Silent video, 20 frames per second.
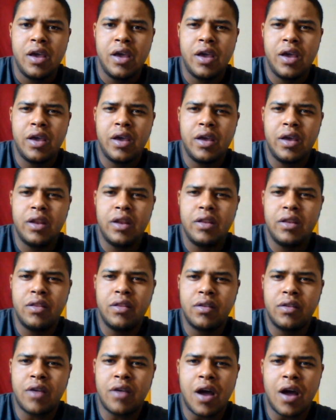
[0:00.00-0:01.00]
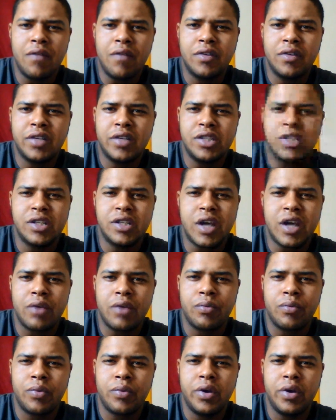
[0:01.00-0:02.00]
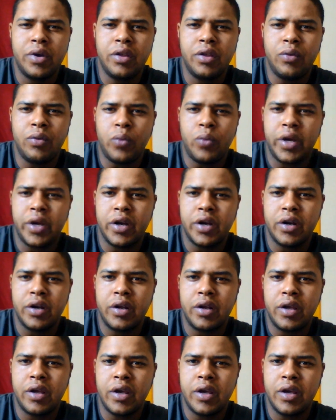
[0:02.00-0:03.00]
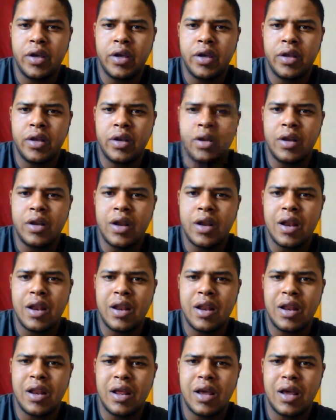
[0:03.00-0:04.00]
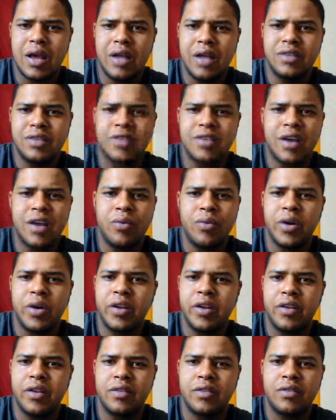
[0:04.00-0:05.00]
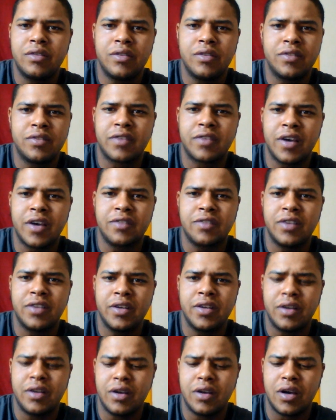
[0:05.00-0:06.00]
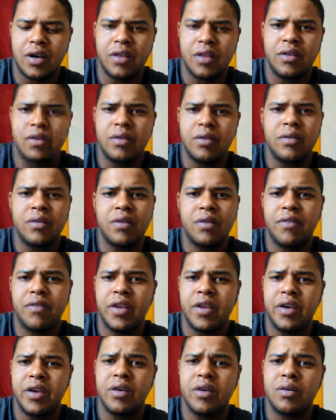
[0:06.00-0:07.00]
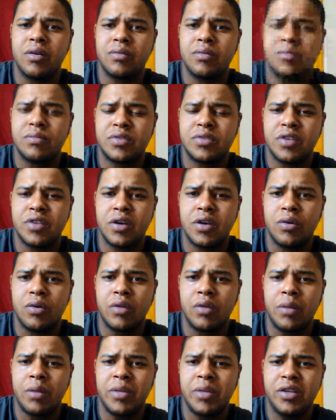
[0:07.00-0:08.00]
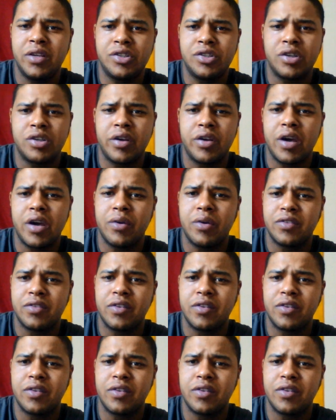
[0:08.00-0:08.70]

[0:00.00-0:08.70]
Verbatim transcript: and the conversation got really weird, and I just kind of wanted to discuss it on a video. So let me show you how it